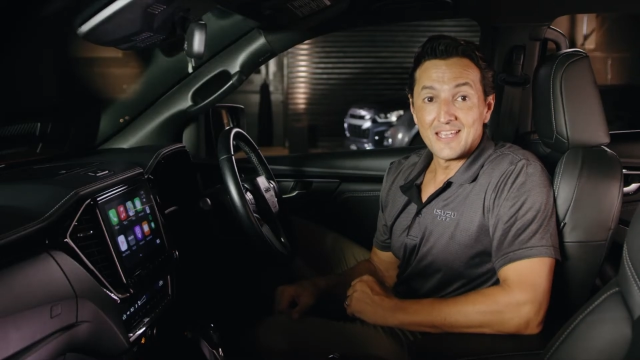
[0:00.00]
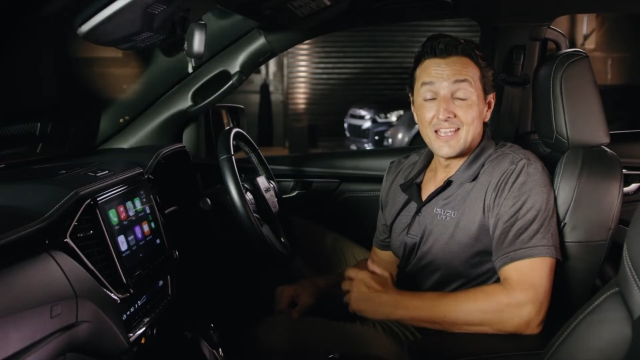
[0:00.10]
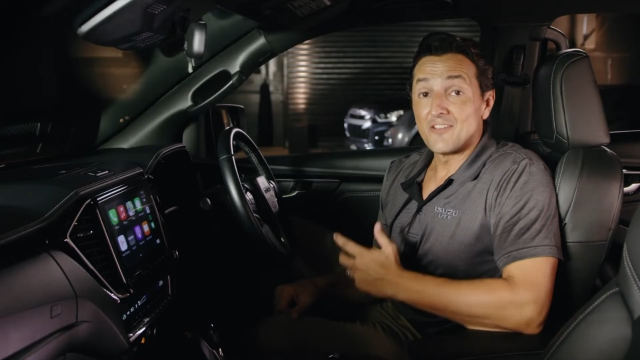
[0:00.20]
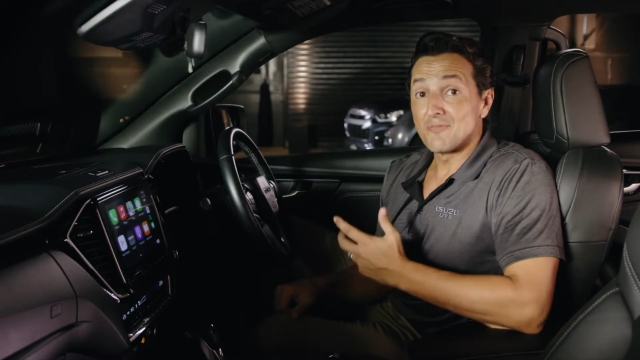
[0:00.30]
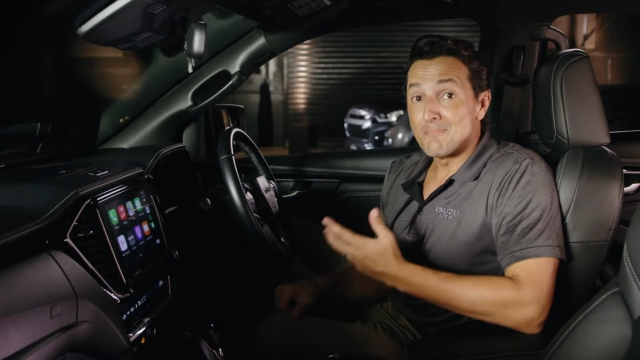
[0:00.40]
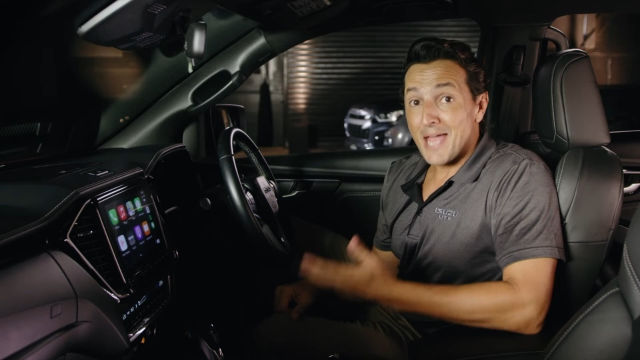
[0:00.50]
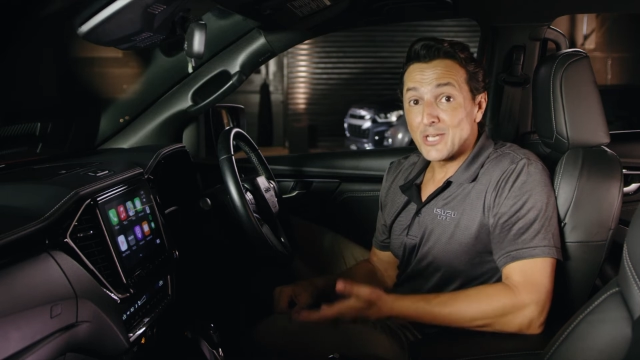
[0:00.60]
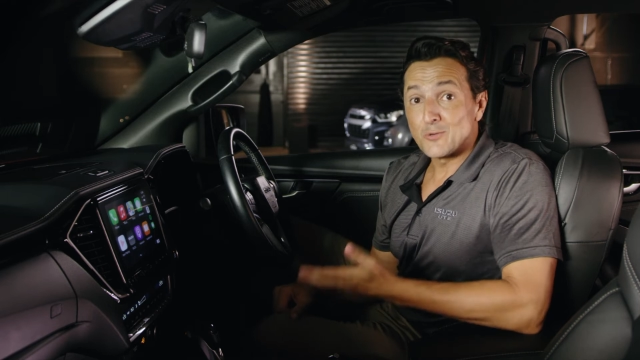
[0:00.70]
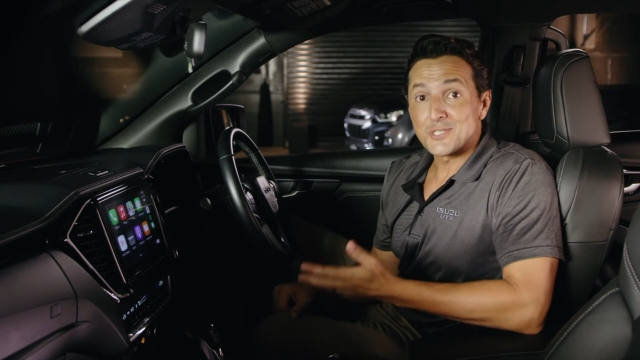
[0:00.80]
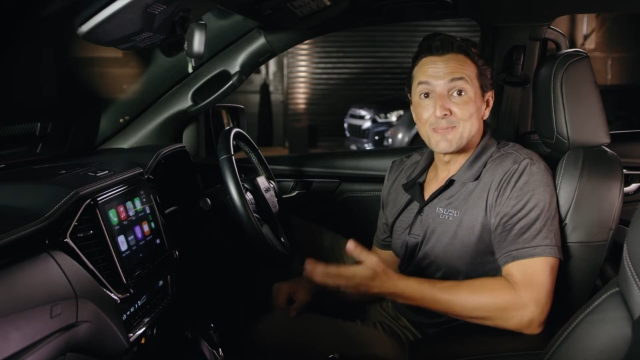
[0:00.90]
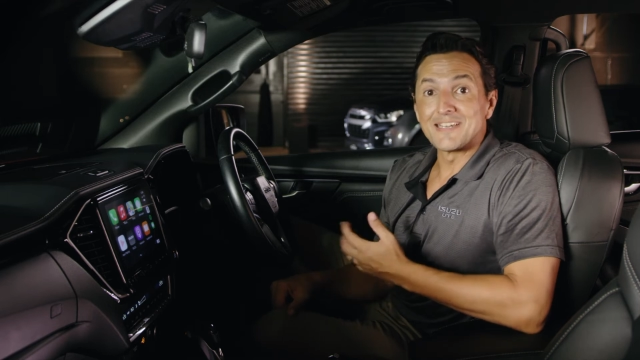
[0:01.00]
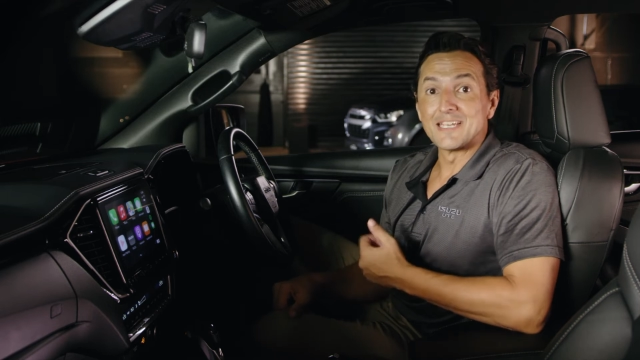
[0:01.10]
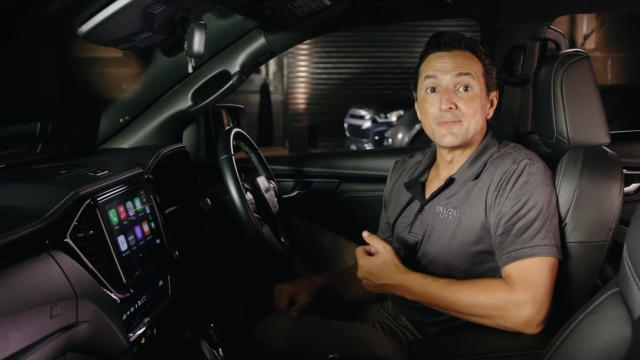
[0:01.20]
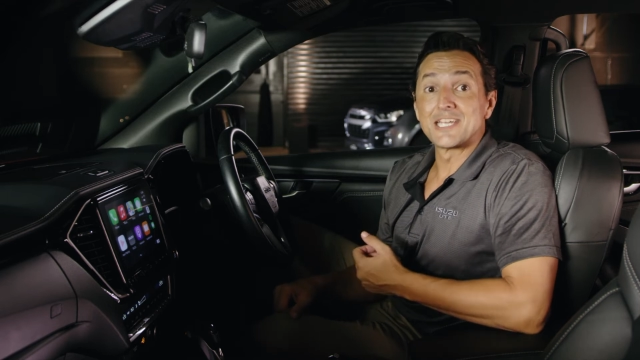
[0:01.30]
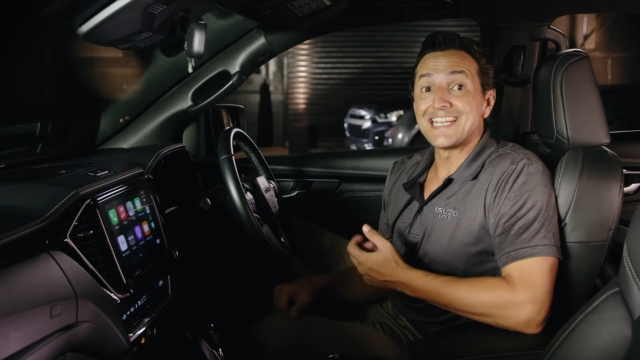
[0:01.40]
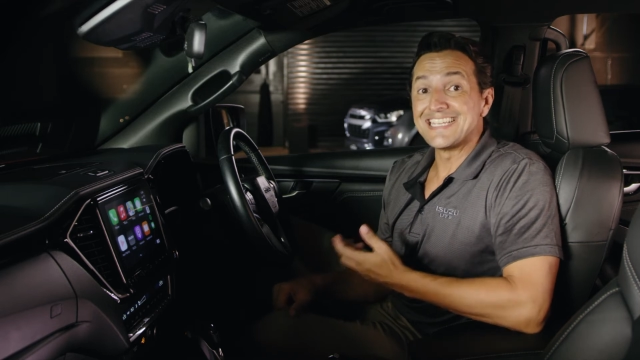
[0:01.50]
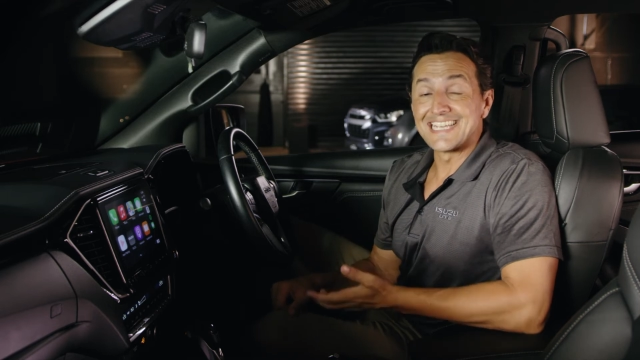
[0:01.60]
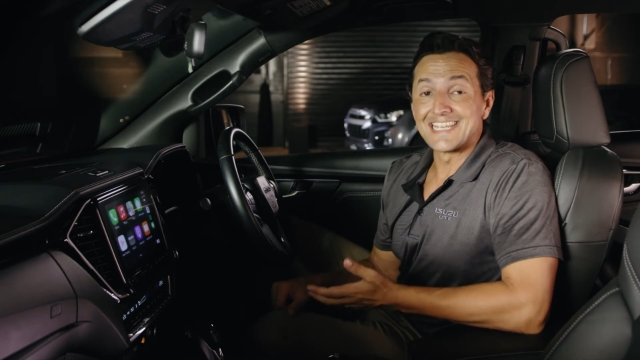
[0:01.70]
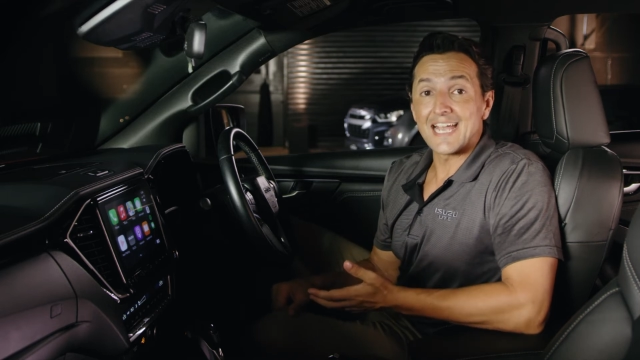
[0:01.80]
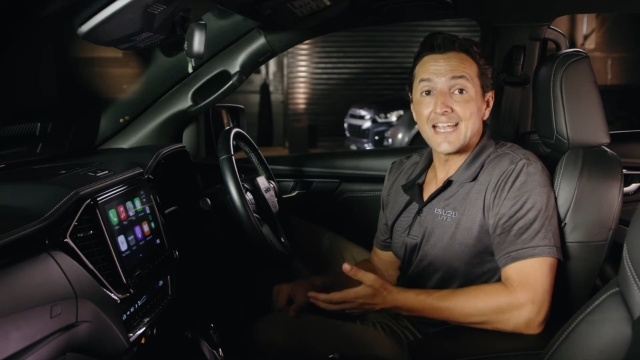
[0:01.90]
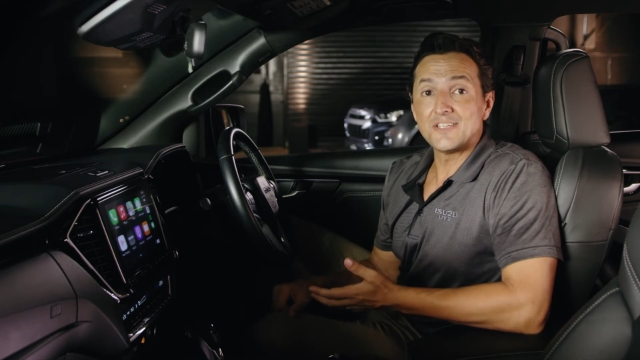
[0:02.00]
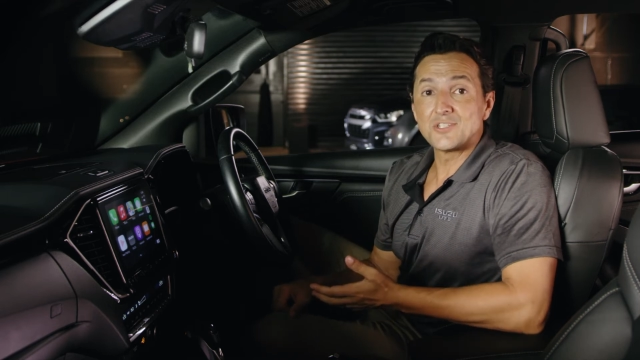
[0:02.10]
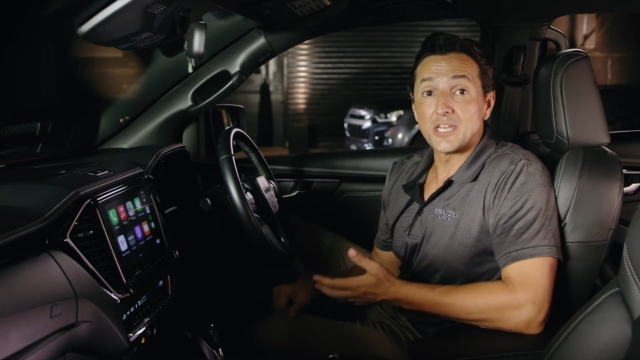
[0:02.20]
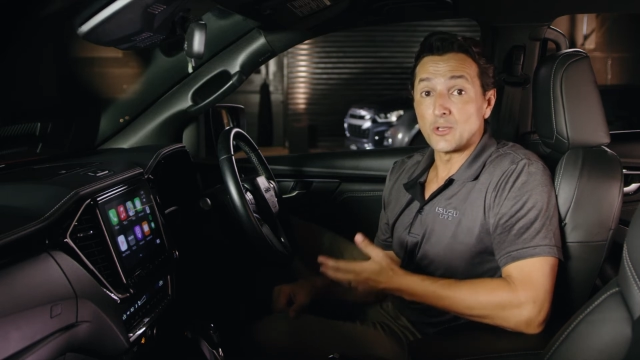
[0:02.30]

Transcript: If manual speed limiter is engaged and